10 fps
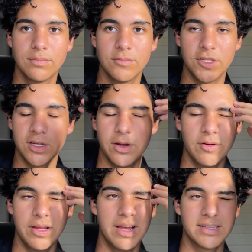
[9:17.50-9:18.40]
which, you know,
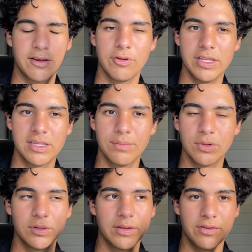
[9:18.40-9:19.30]
it has like a really
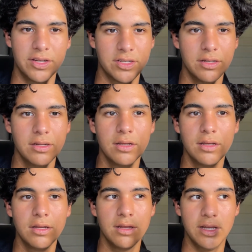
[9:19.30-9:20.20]
simple definition.
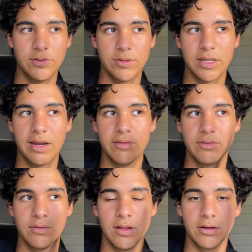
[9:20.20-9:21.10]
It's words that have
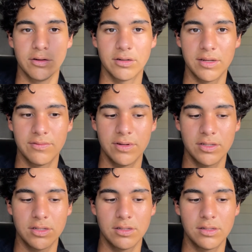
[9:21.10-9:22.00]
longer
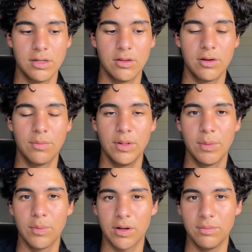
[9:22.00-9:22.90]
definitions, you know, that are a little
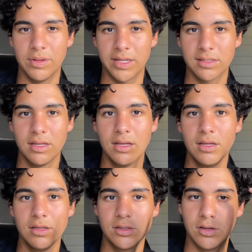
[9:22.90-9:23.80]
bit more complex.
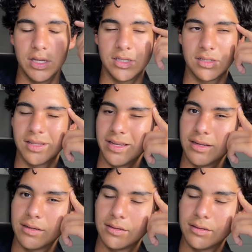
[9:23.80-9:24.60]
So that's just like,